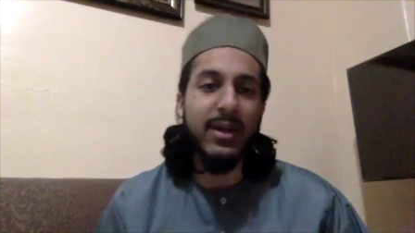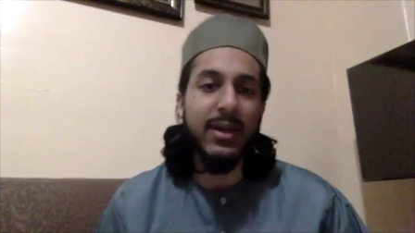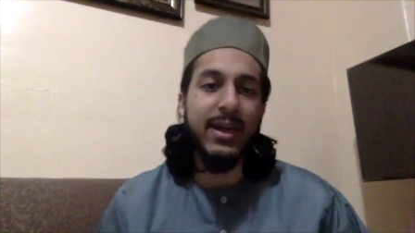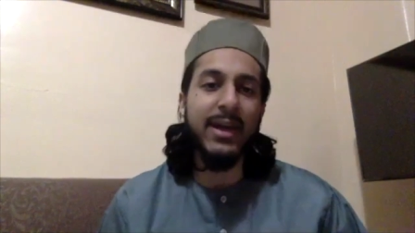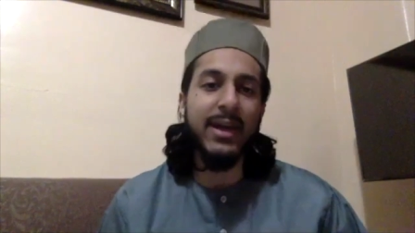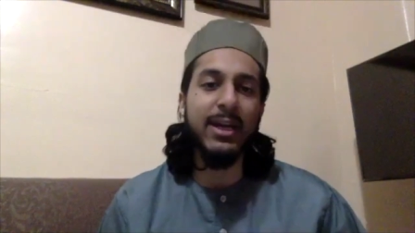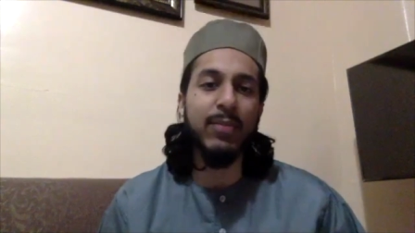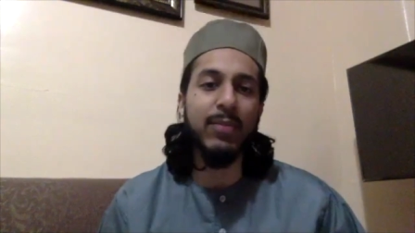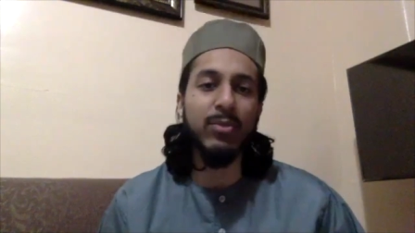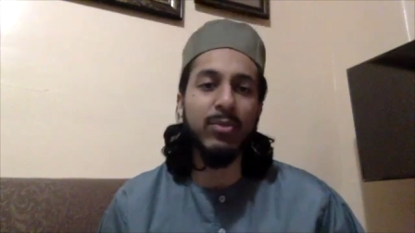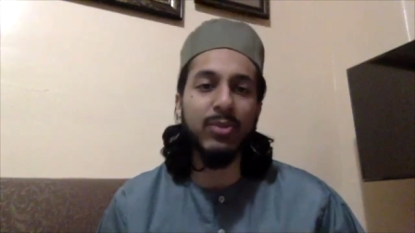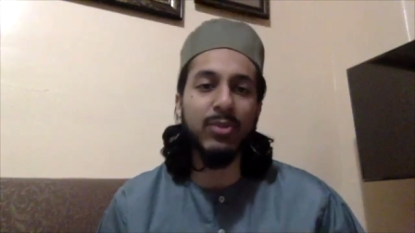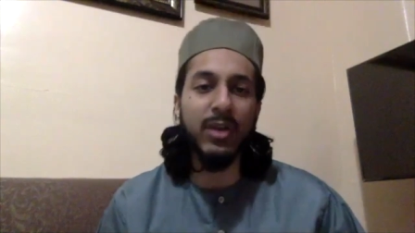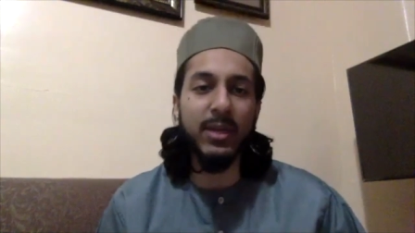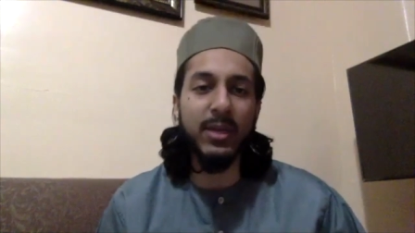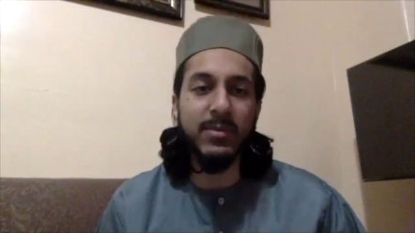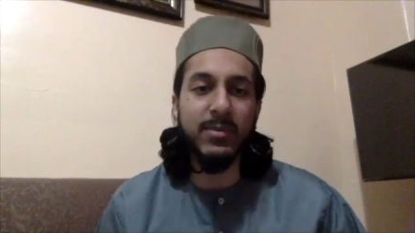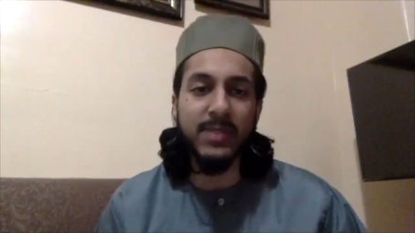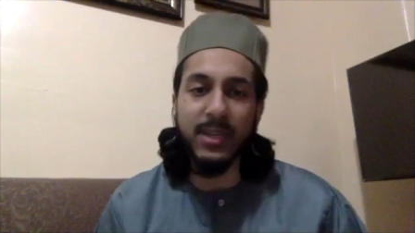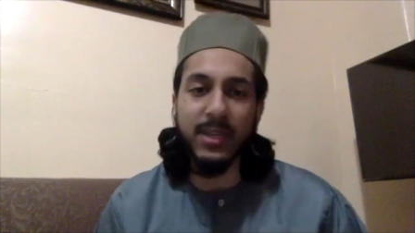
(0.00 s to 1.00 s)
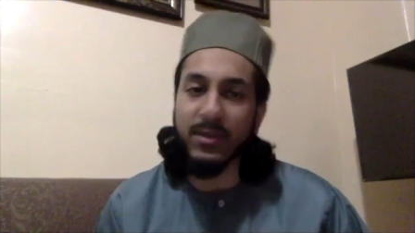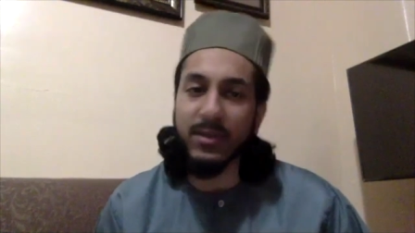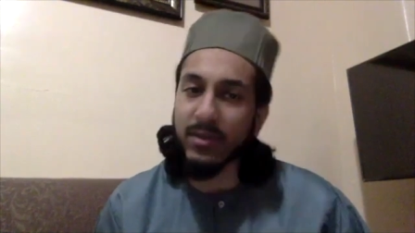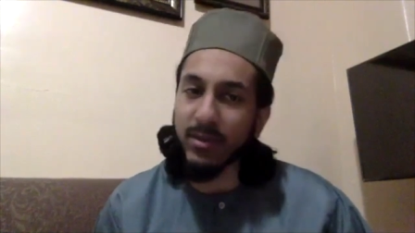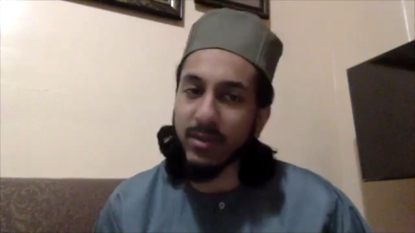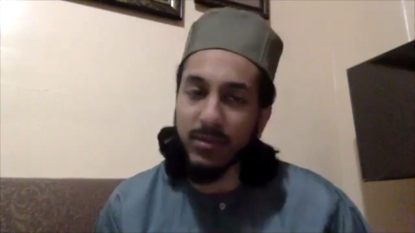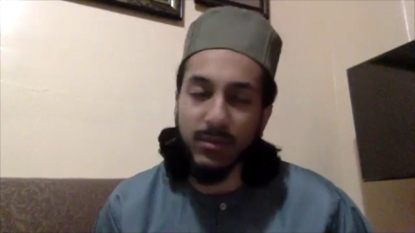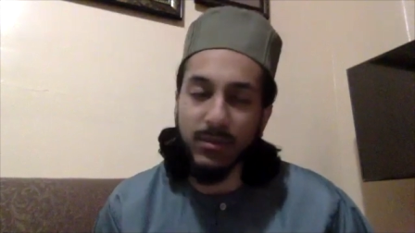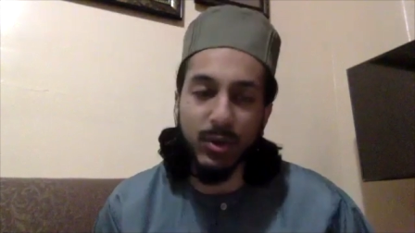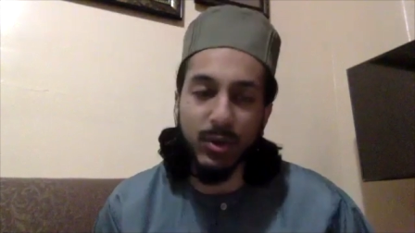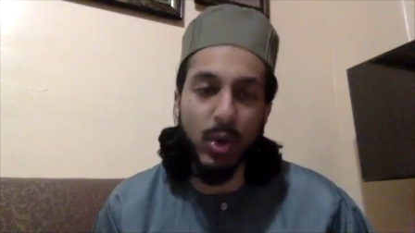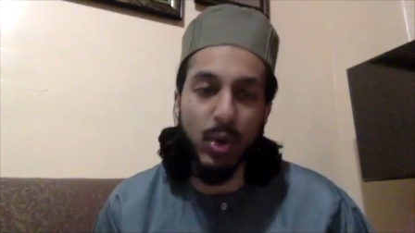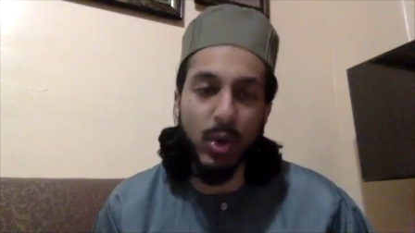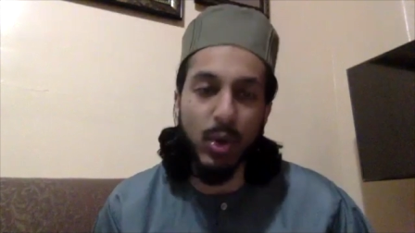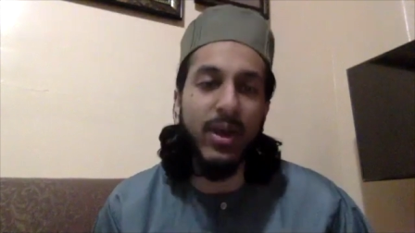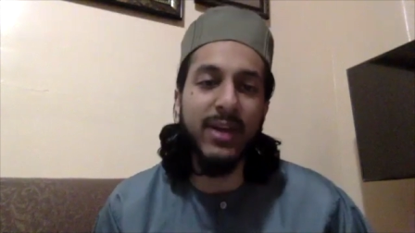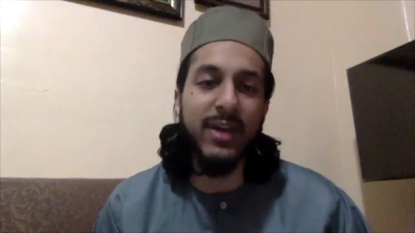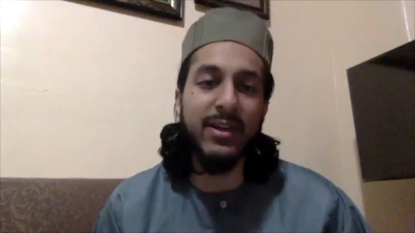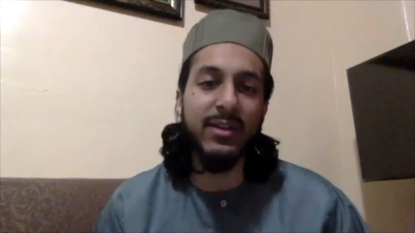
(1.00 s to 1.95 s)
And Abu Talib said, go ahead